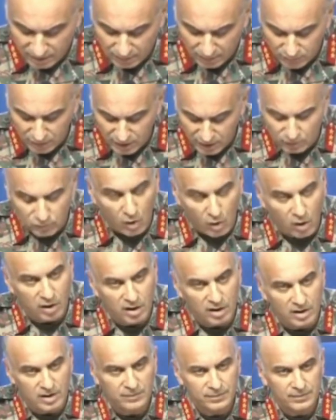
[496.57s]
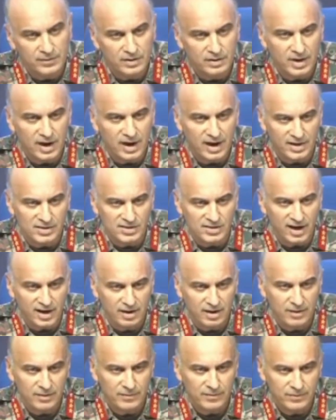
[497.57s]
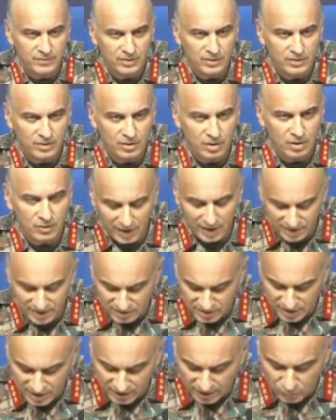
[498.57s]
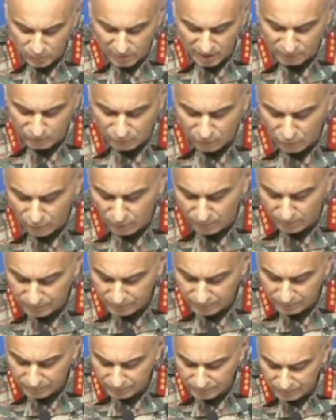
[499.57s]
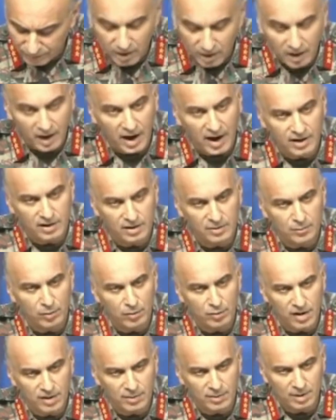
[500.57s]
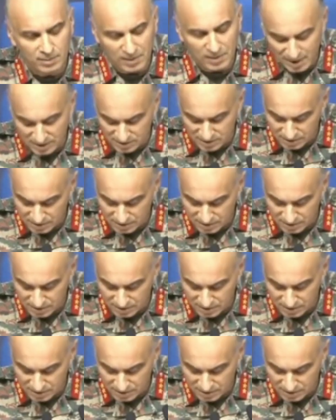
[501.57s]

were involved in the hijack of IC-814 and the Pulwama blast.